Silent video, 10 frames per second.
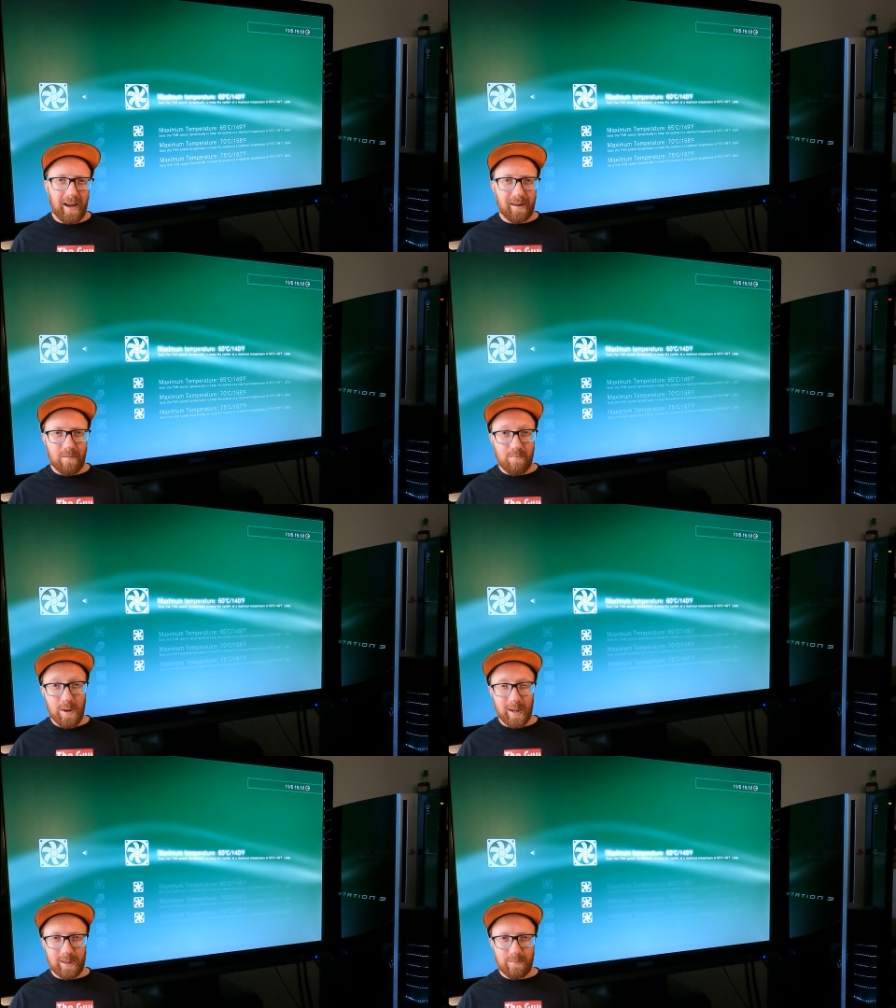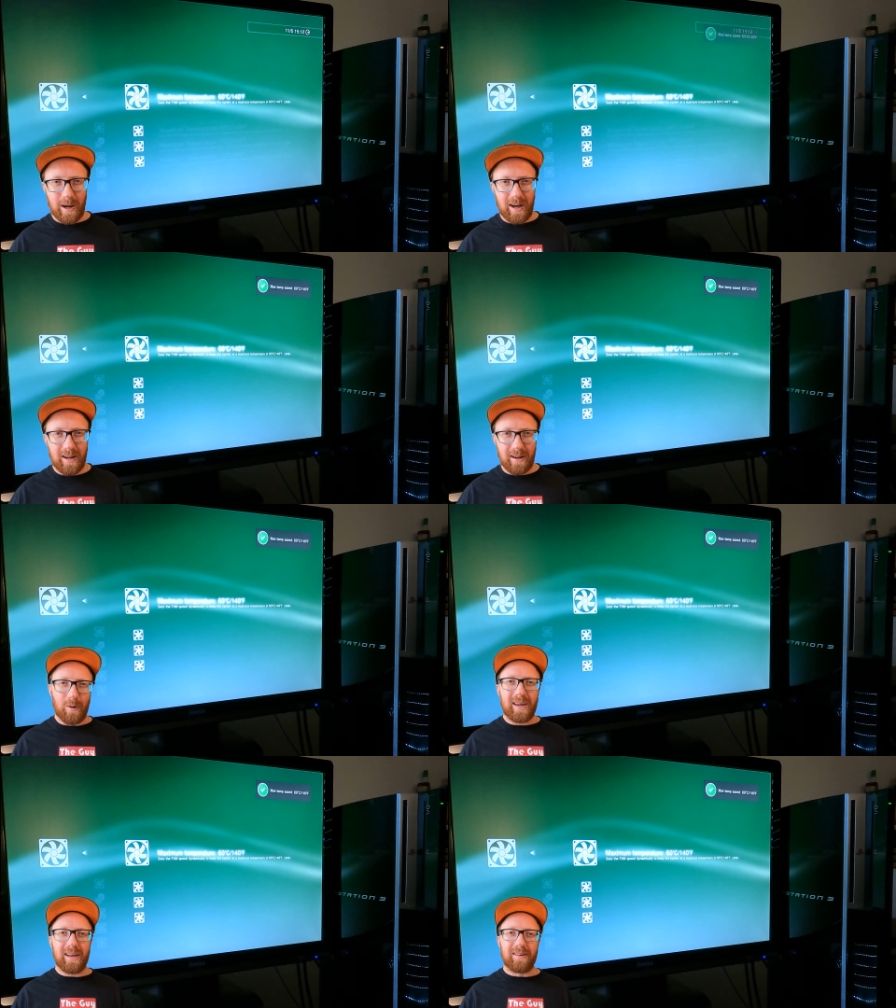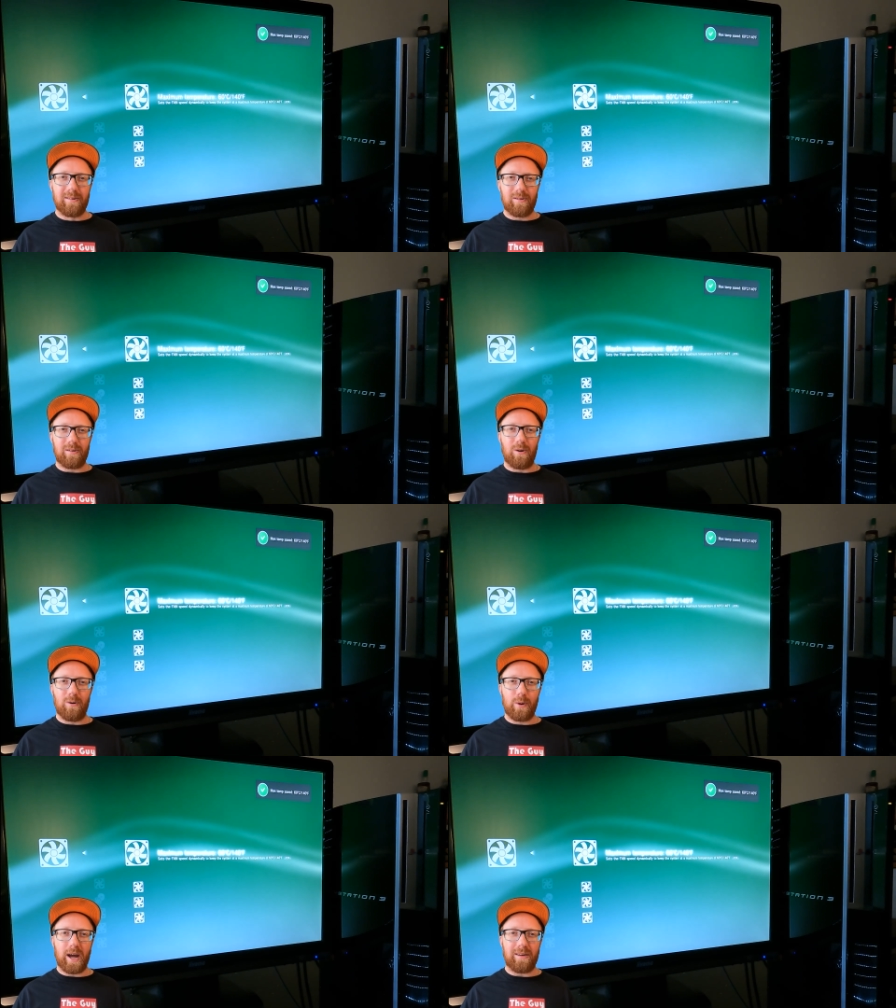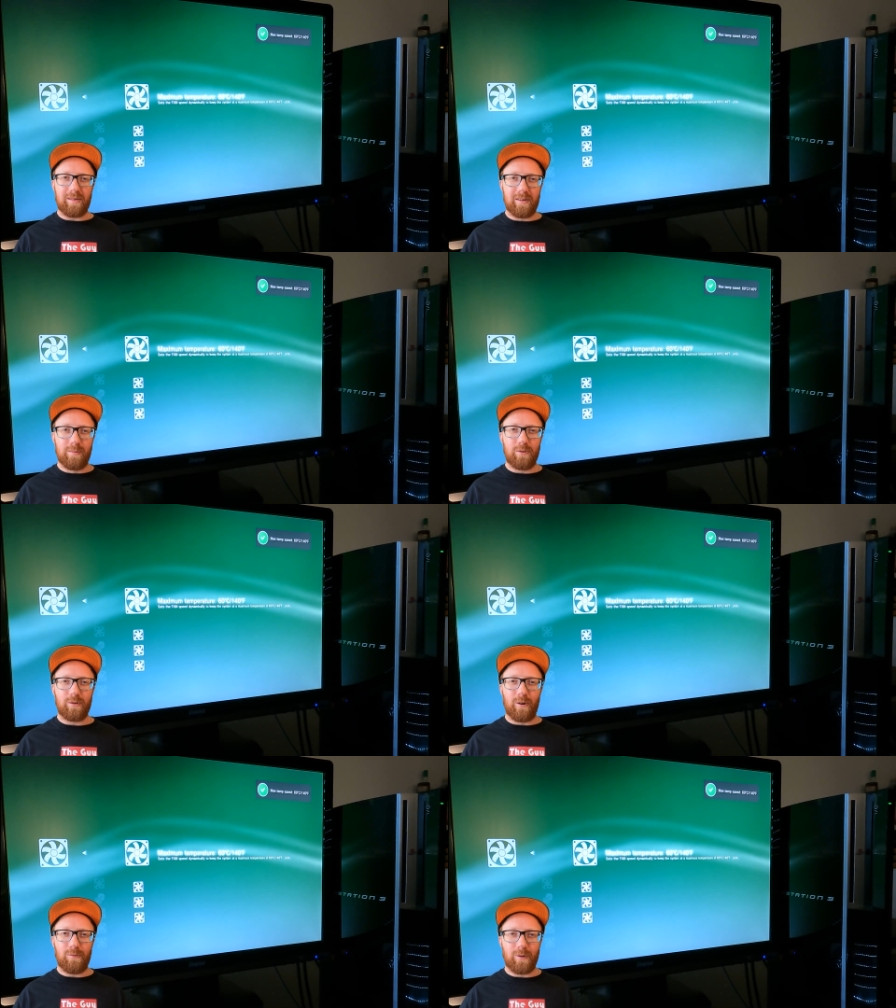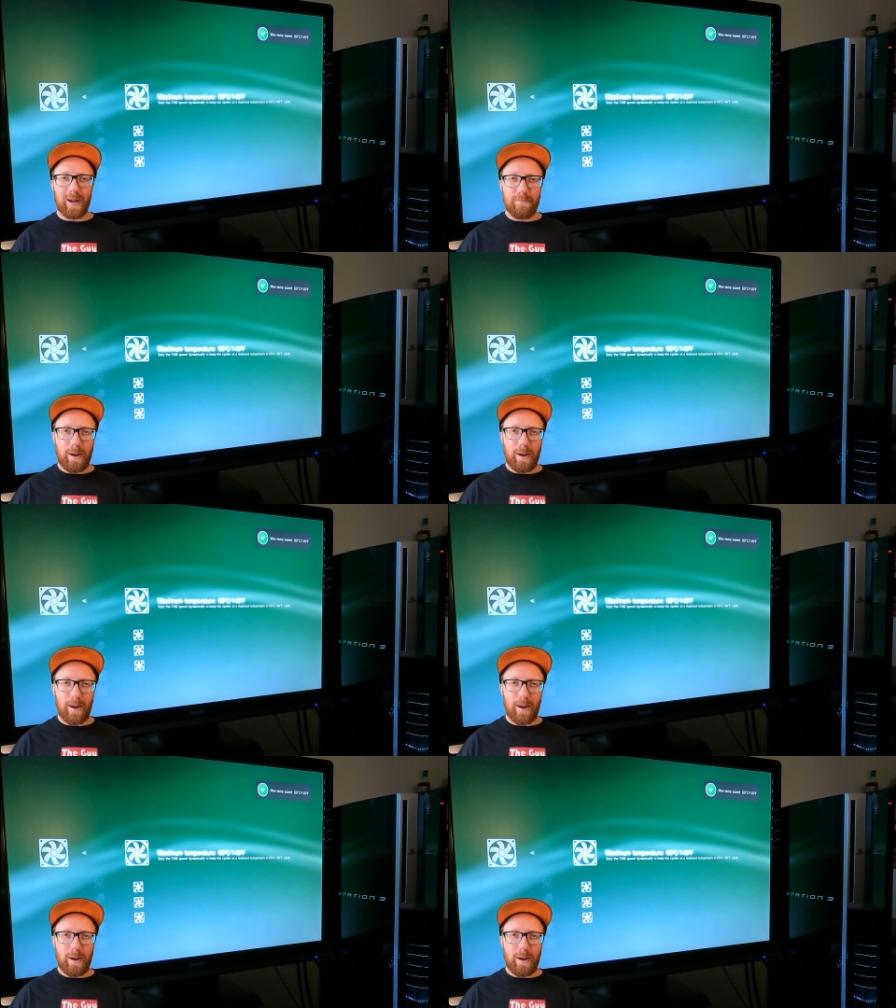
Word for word: And the best part, we can install custom software